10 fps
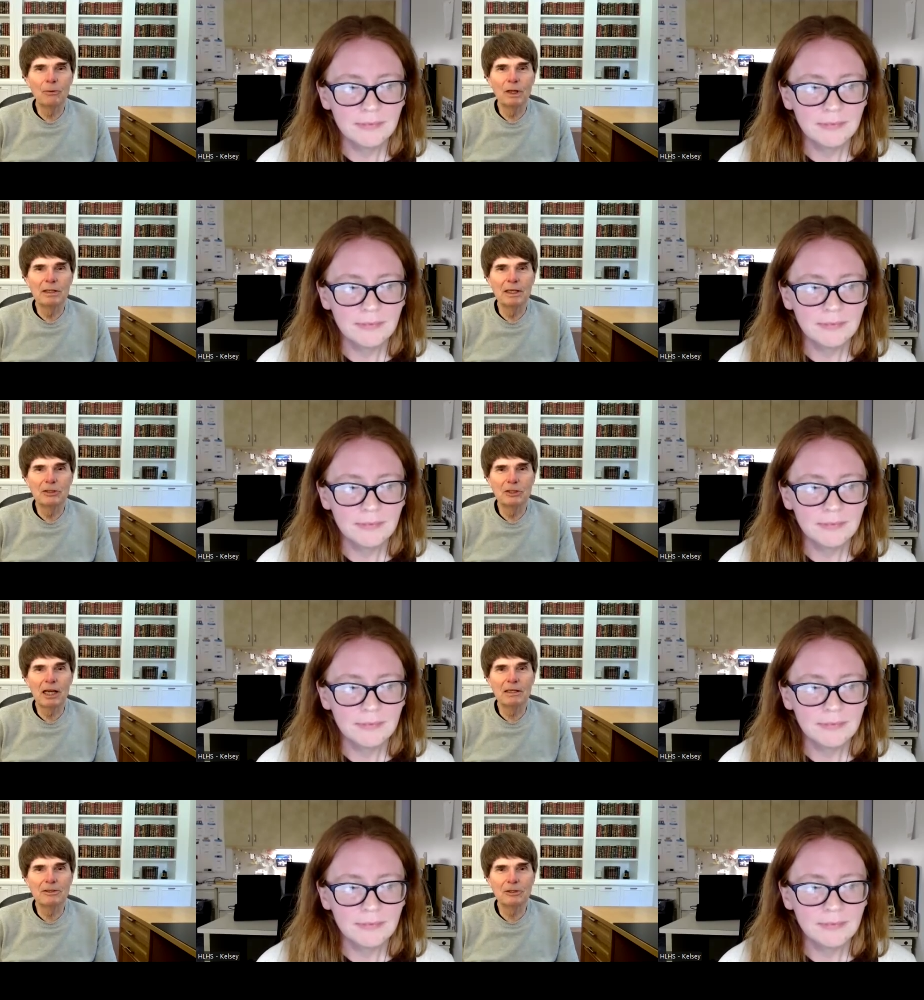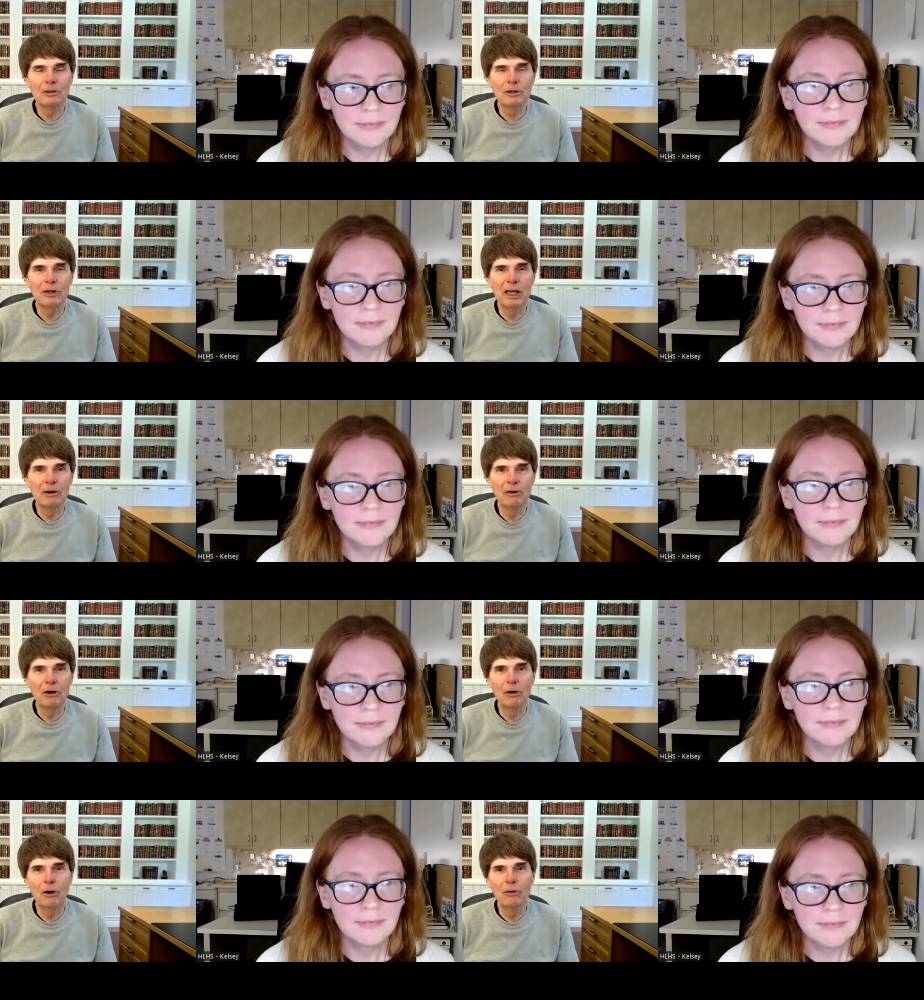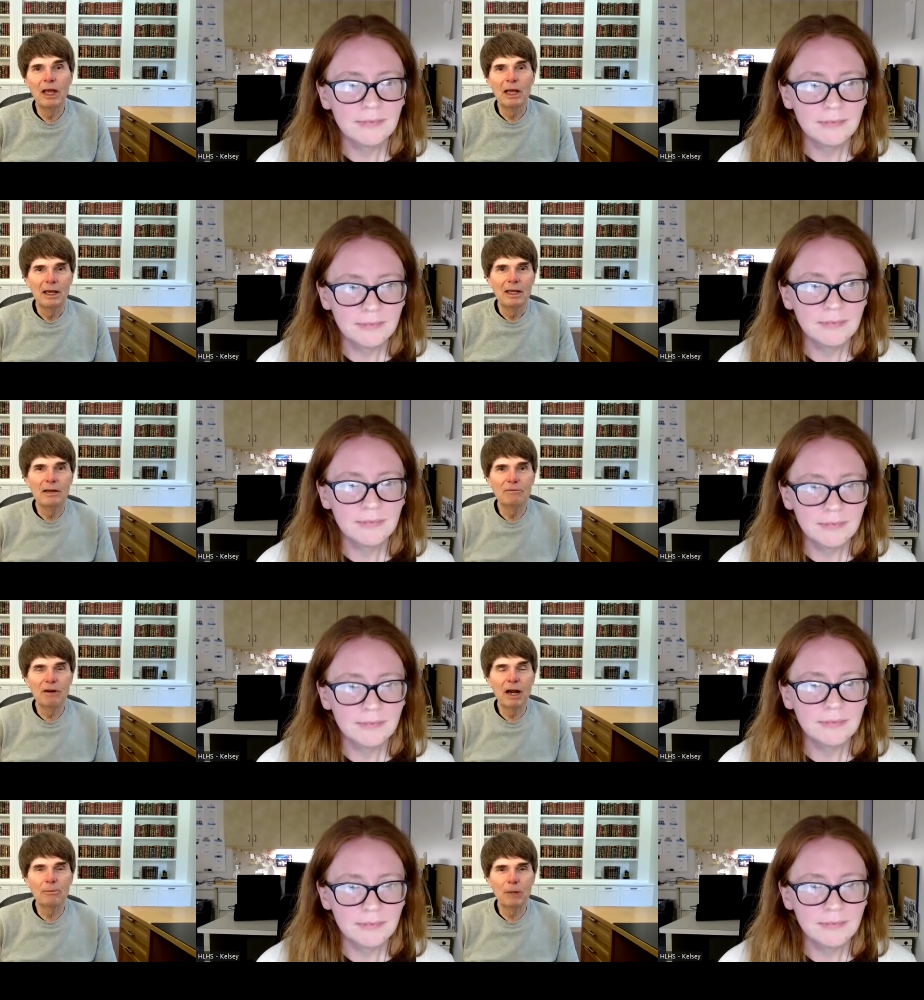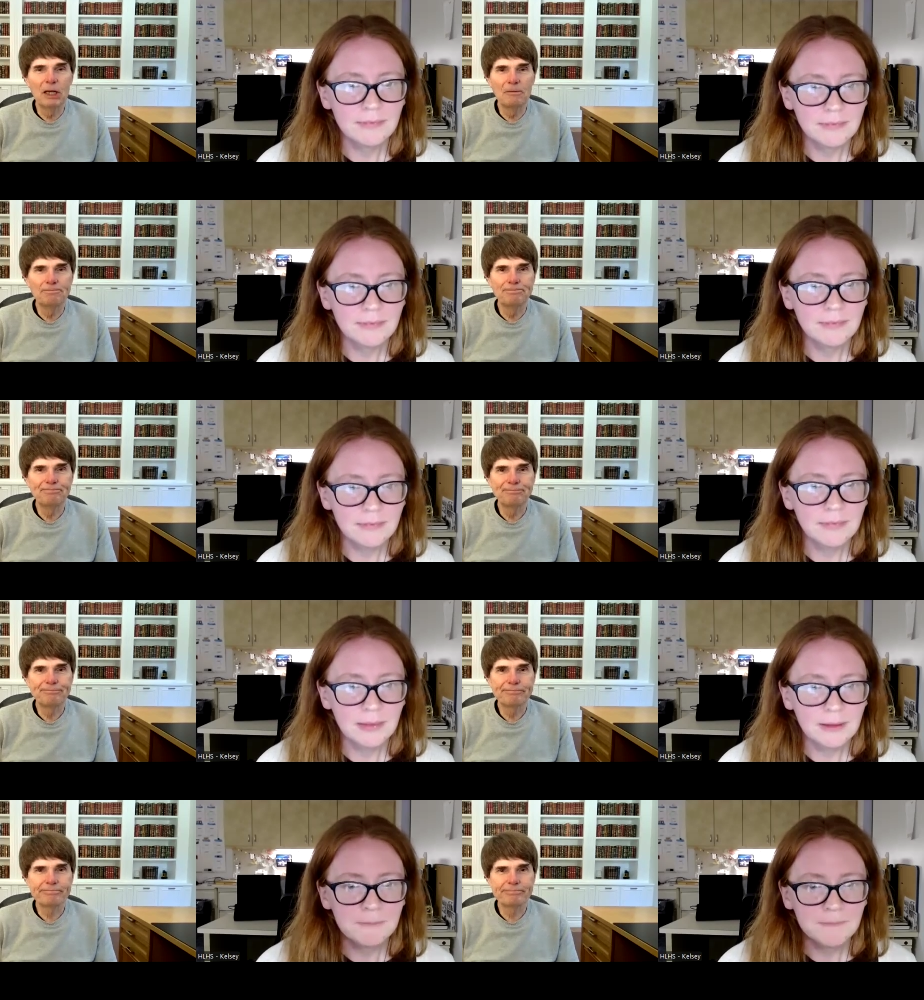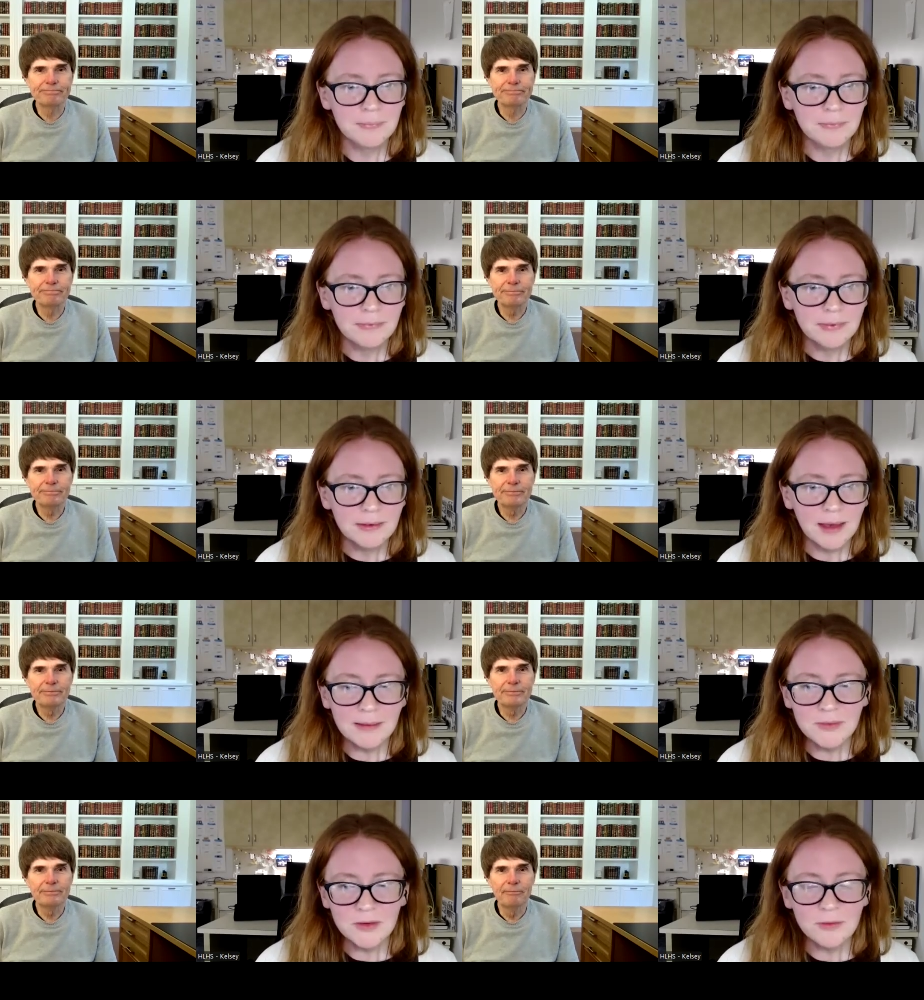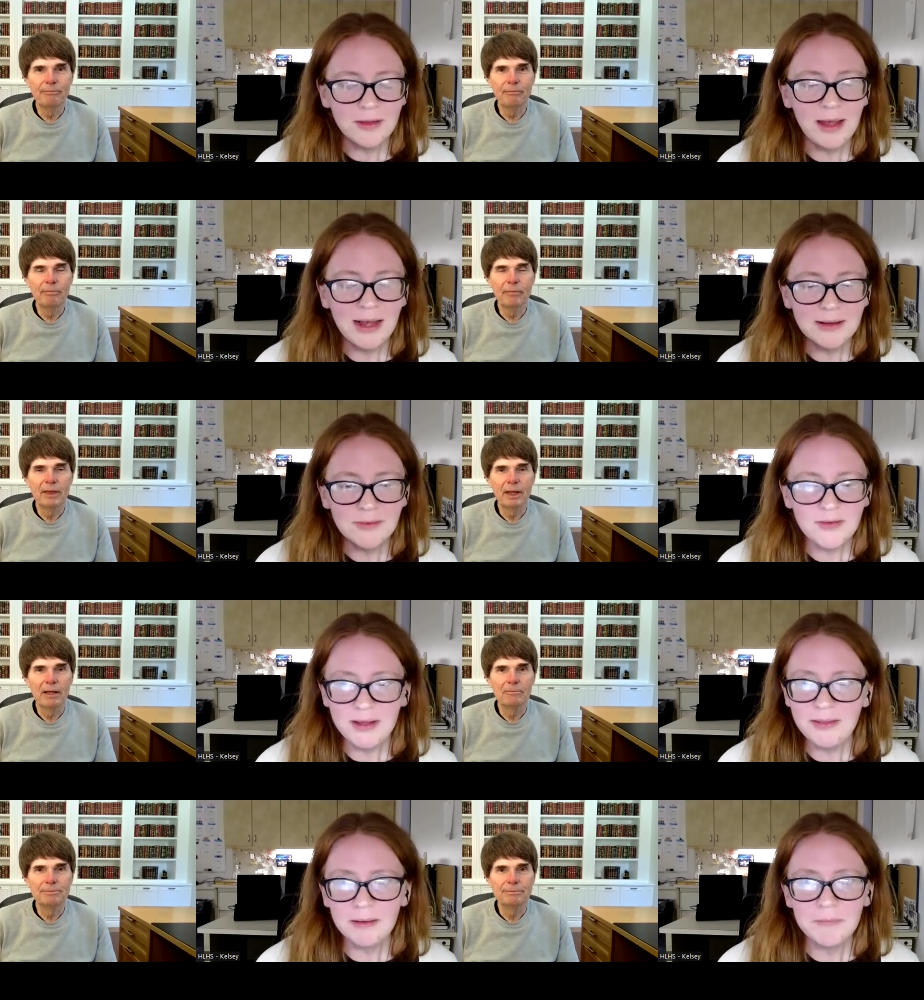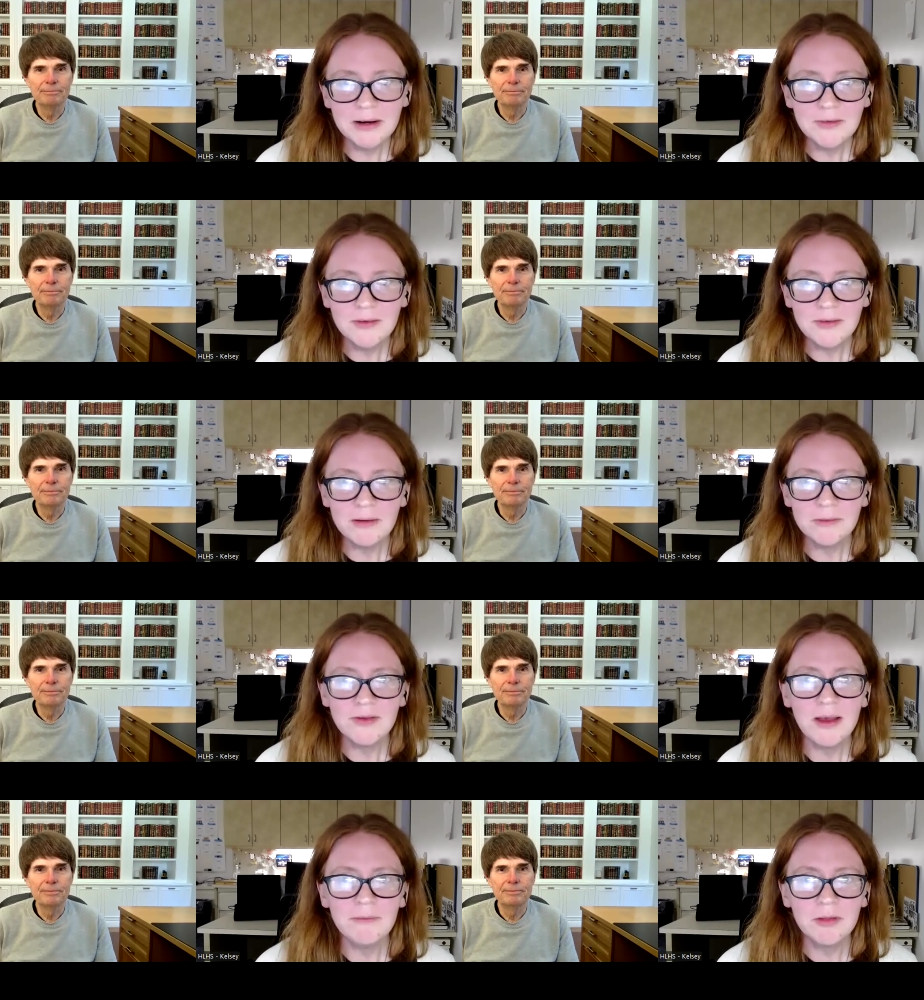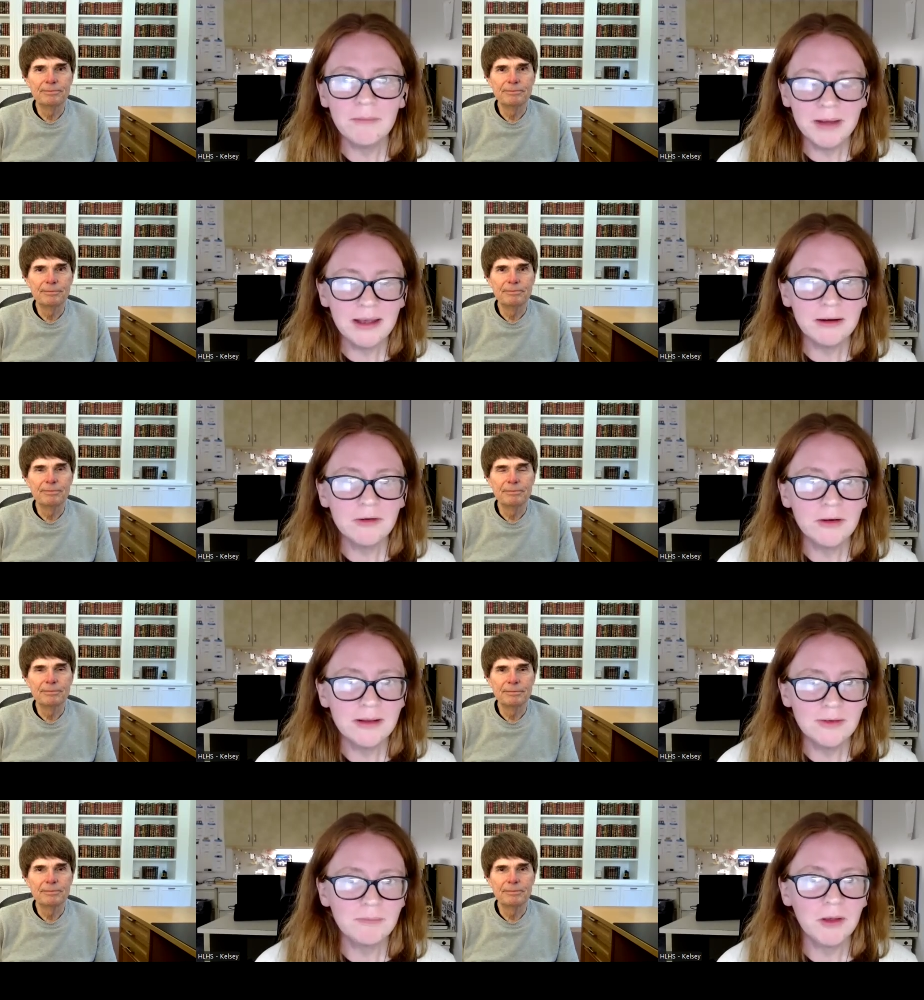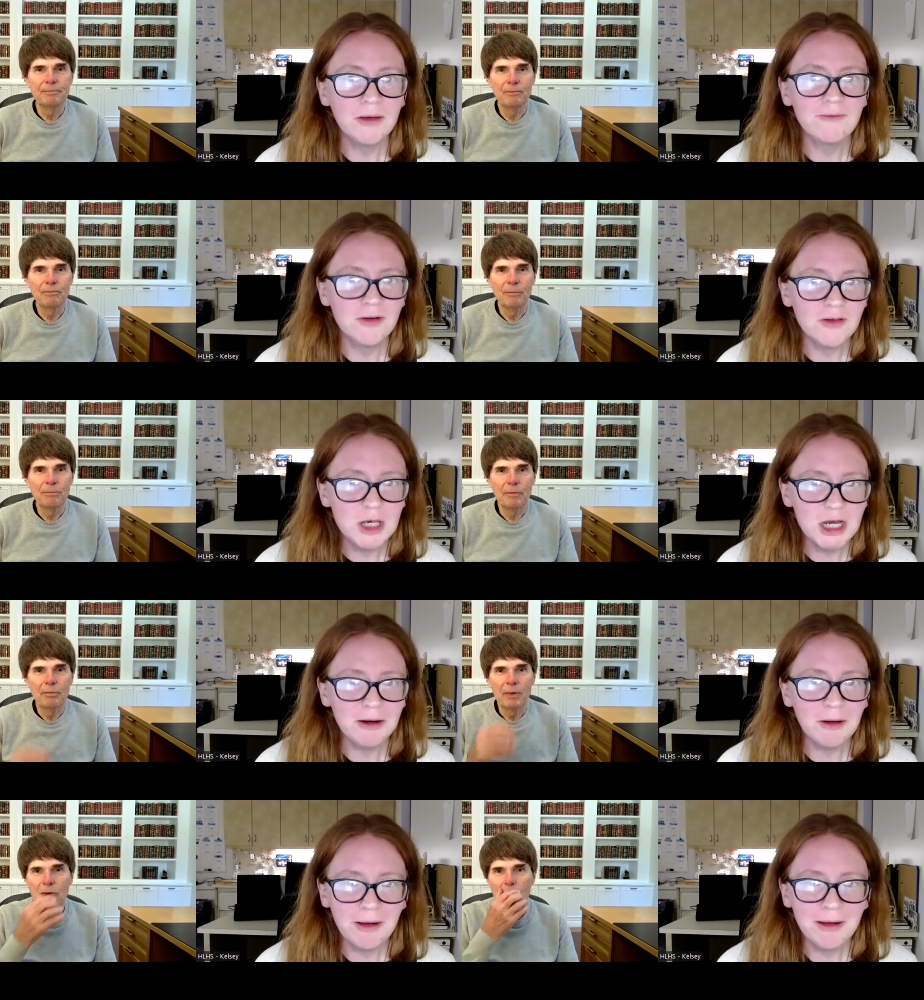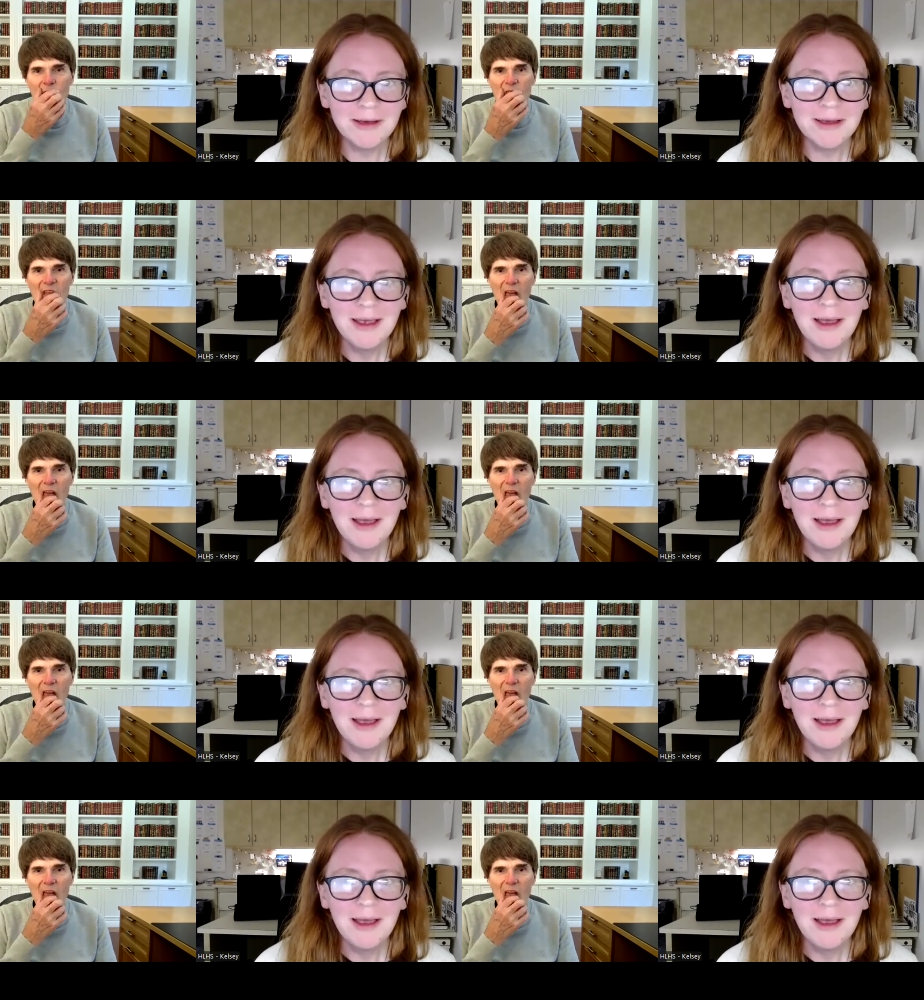Speaker 1: when they challenge her in her own environment.
Speaker 2: Absolutely. I can see the comparisons that you were saying with our main character in this book versus Jane Hawk.